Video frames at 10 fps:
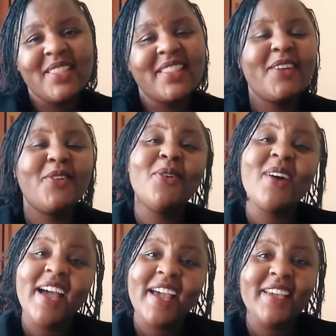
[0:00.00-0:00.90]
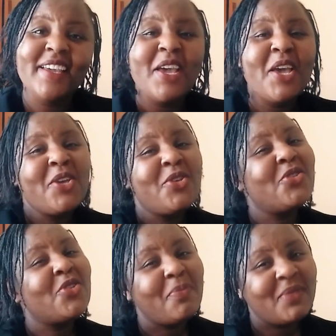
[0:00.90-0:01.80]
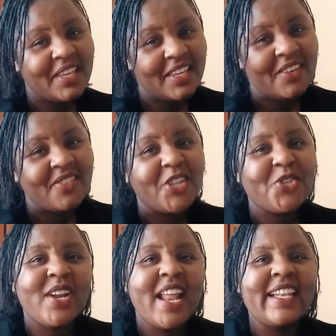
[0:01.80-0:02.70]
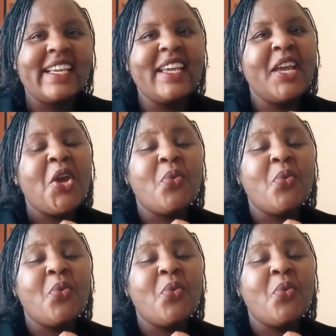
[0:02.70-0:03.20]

When they go high, you stop thinking rationally,